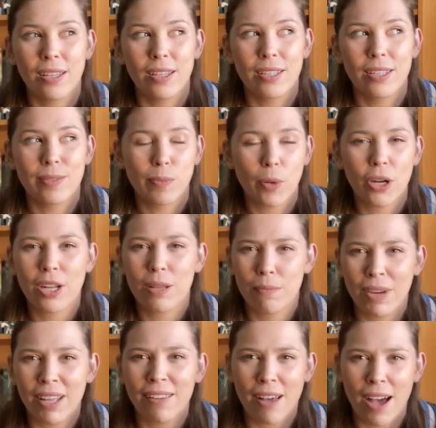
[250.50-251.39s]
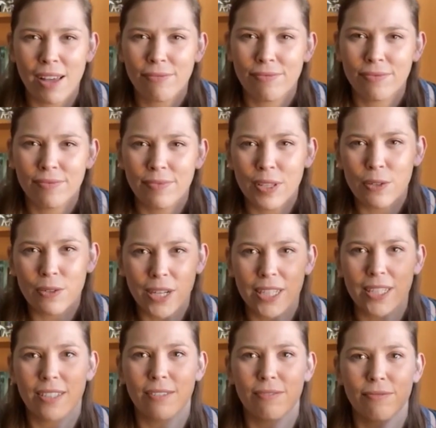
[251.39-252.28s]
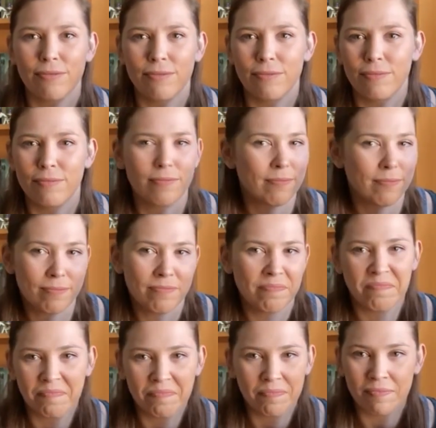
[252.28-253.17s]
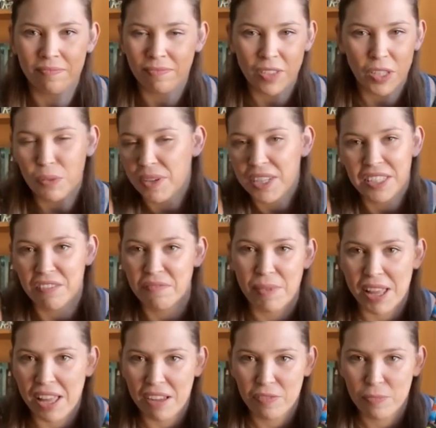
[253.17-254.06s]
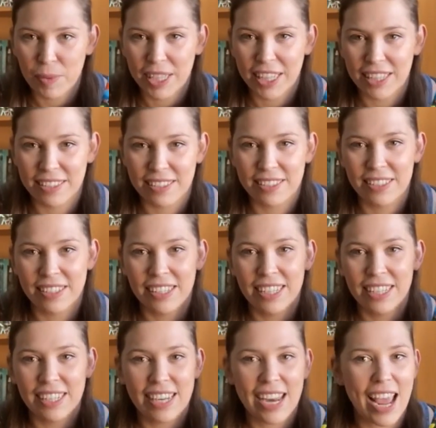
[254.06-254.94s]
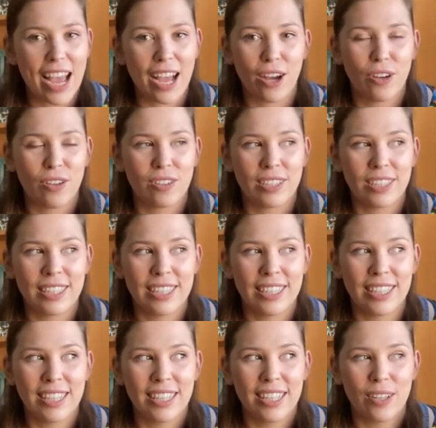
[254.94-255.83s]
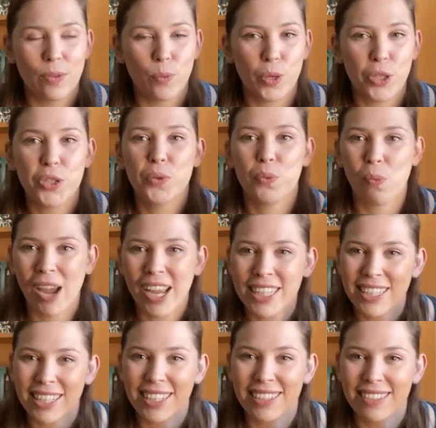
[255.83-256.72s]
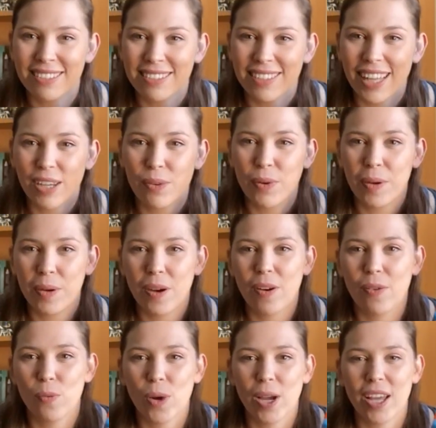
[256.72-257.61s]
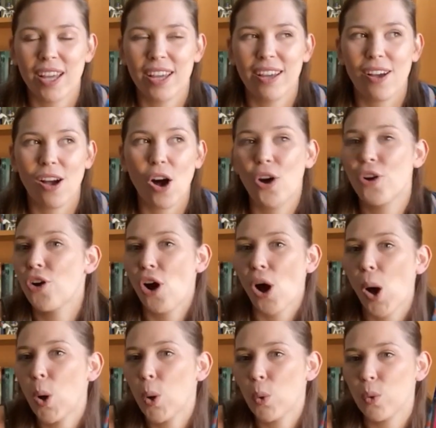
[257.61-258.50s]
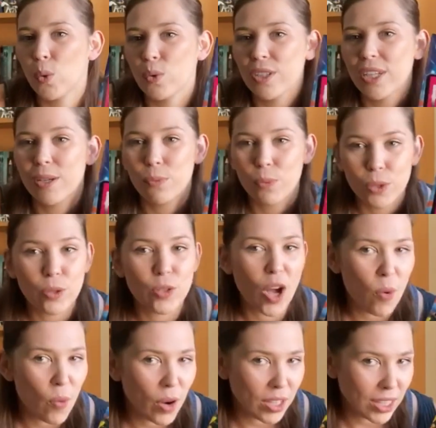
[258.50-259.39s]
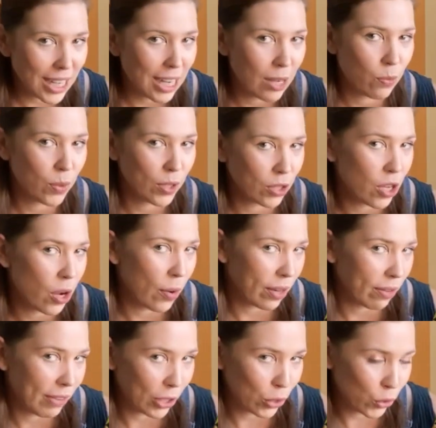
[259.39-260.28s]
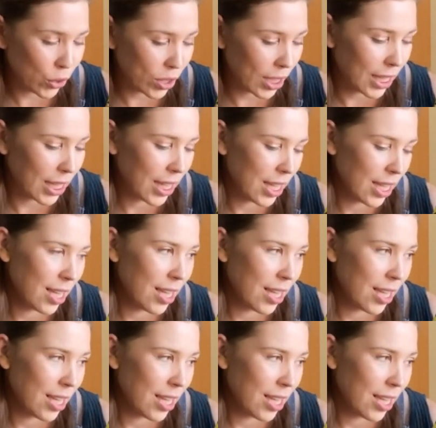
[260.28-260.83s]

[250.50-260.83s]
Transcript: spot in my life for the rest of for the rest of my life because now we're just waiting. Like we're we're on hold. It will go on and it will go on eventually